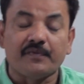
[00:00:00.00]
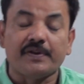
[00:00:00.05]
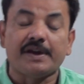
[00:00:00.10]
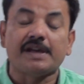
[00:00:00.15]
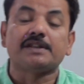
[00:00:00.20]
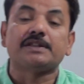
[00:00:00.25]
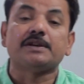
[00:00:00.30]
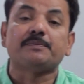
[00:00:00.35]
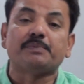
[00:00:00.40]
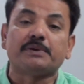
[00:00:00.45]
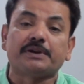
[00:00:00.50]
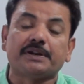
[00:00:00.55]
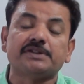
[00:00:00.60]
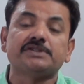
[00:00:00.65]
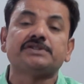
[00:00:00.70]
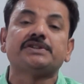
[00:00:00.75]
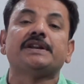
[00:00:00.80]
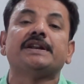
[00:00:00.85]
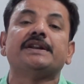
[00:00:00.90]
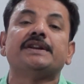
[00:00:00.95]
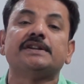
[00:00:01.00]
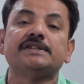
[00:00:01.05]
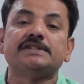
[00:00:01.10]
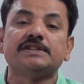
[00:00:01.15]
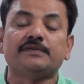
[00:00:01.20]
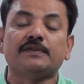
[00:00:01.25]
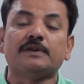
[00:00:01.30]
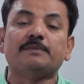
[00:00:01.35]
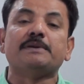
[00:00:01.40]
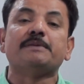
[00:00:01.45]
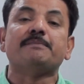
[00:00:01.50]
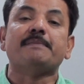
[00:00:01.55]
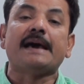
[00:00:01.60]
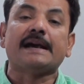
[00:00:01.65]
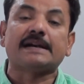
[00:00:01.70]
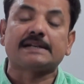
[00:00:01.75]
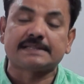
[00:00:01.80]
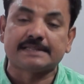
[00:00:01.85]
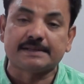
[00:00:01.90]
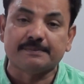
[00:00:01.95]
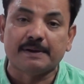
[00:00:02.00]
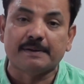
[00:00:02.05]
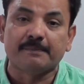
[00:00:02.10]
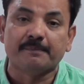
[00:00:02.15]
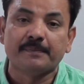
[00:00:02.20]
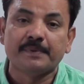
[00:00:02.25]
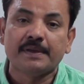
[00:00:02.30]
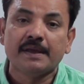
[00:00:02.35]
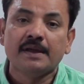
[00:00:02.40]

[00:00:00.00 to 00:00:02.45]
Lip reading: where the potential energy will be maximum,